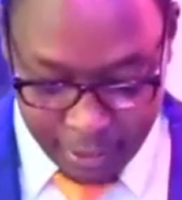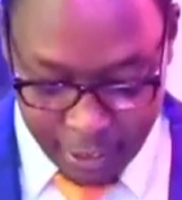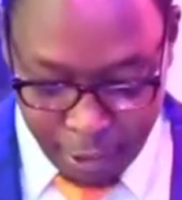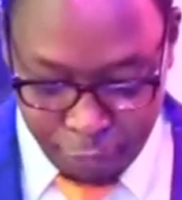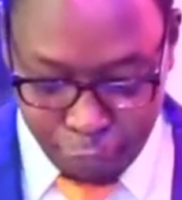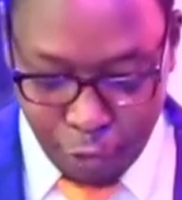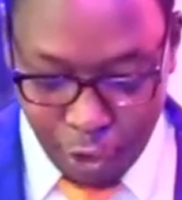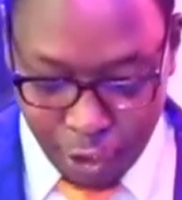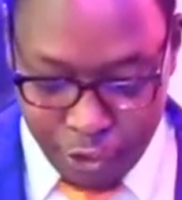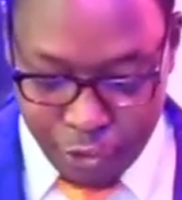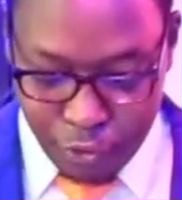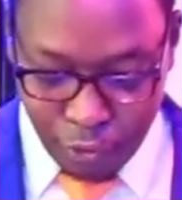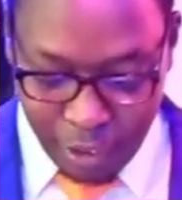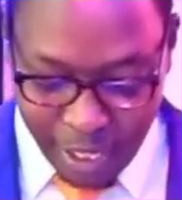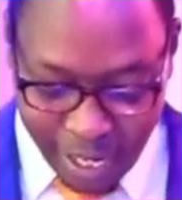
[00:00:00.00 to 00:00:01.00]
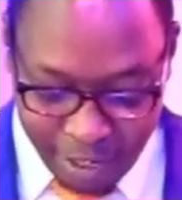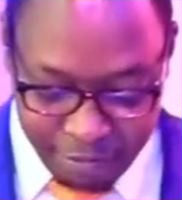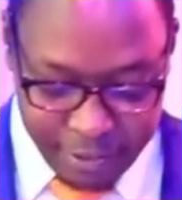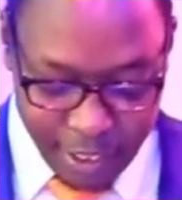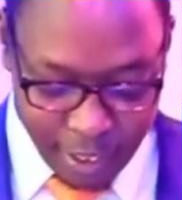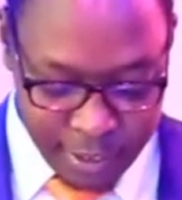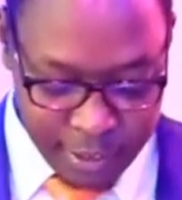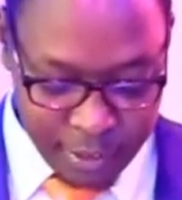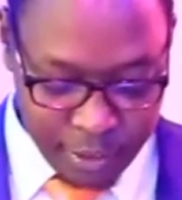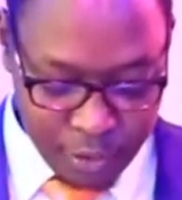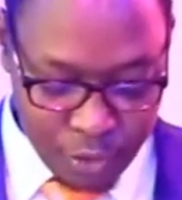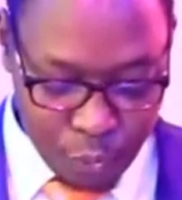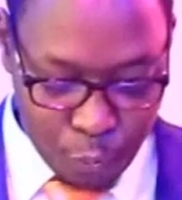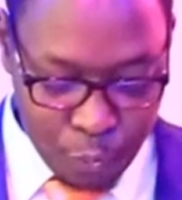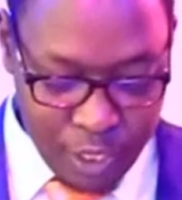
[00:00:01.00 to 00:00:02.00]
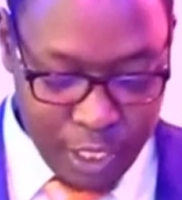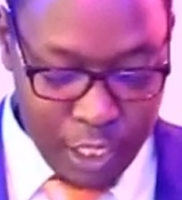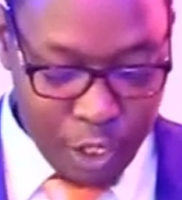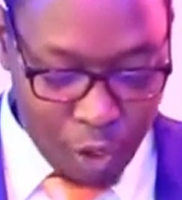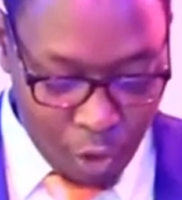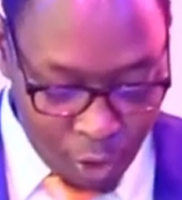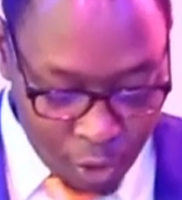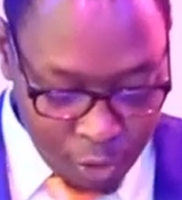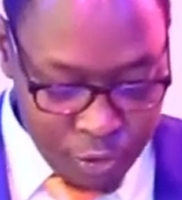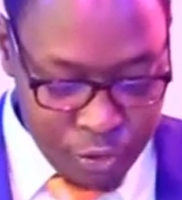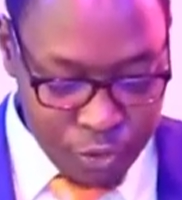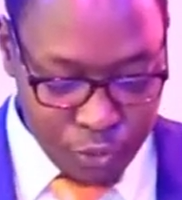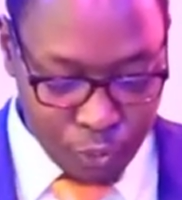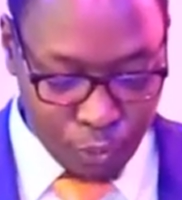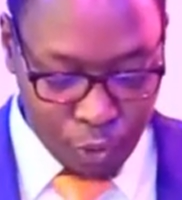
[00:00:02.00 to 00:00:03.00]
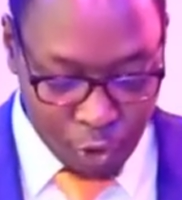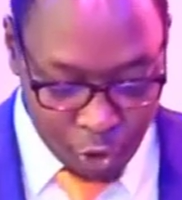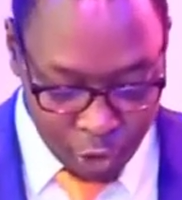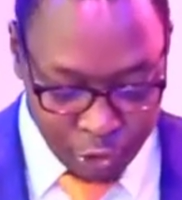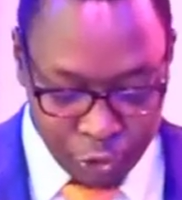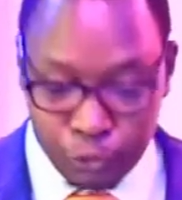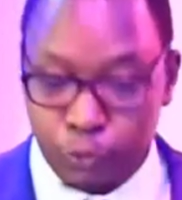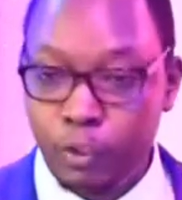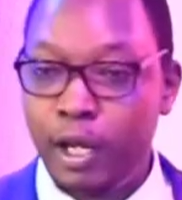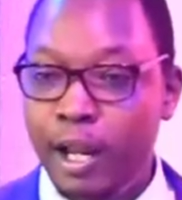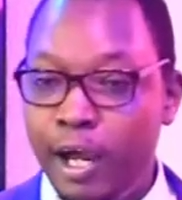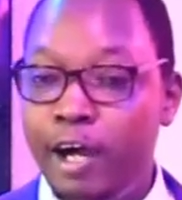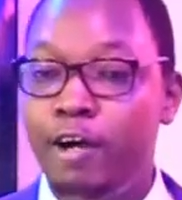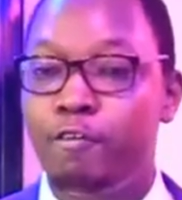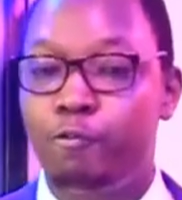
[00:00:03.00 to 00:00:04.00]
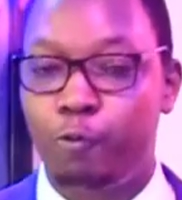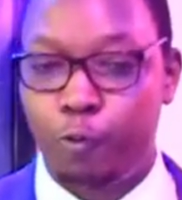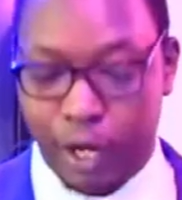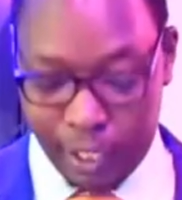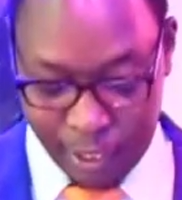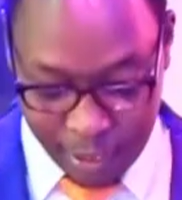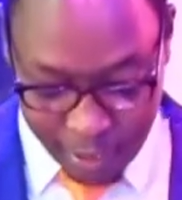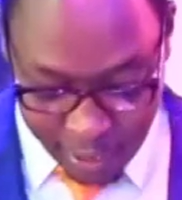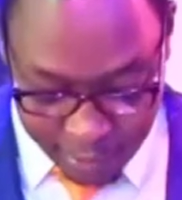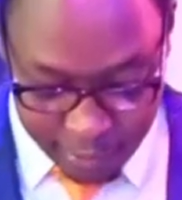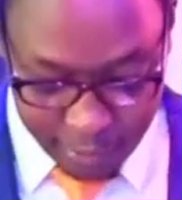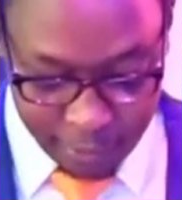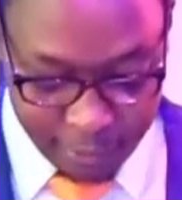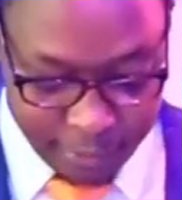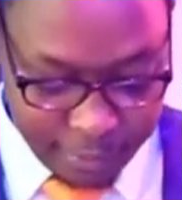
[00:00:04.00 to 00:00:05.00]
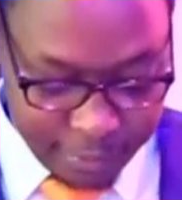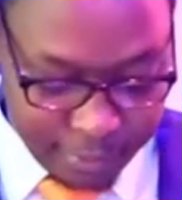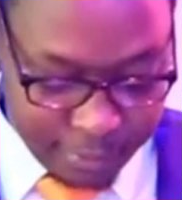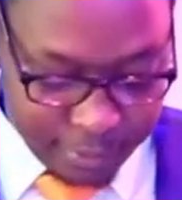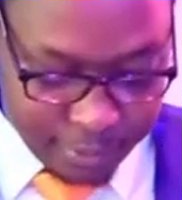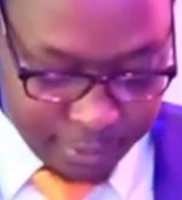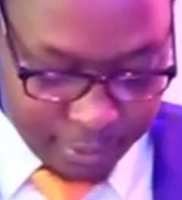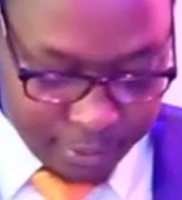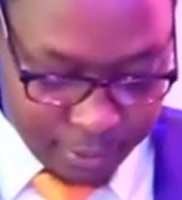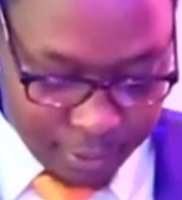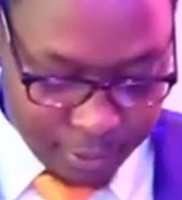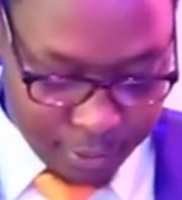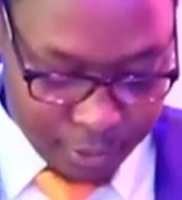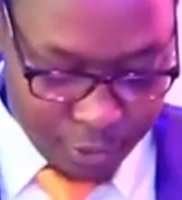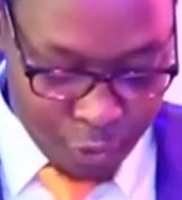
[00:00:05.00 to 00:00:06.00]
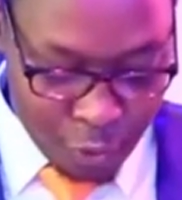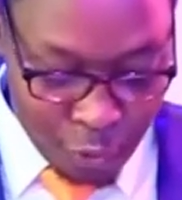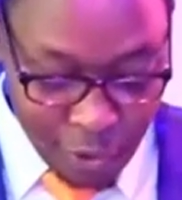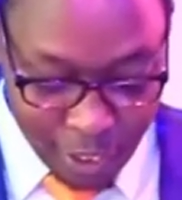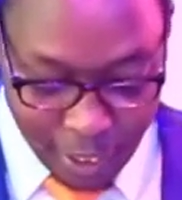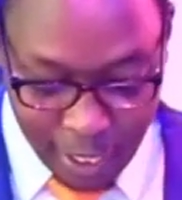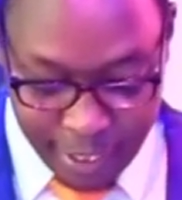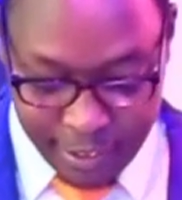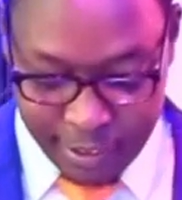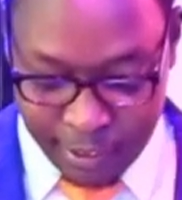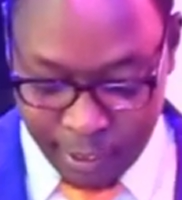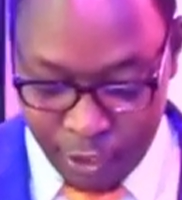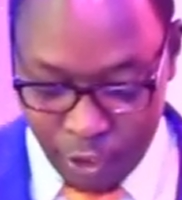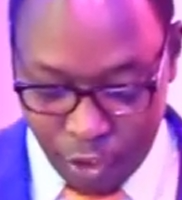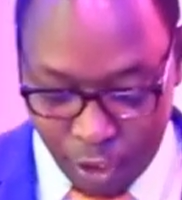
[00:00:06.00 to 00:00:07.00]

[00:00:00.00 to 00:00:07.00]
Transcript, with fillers: if God so loved us, we also ought to love one another. No one has seen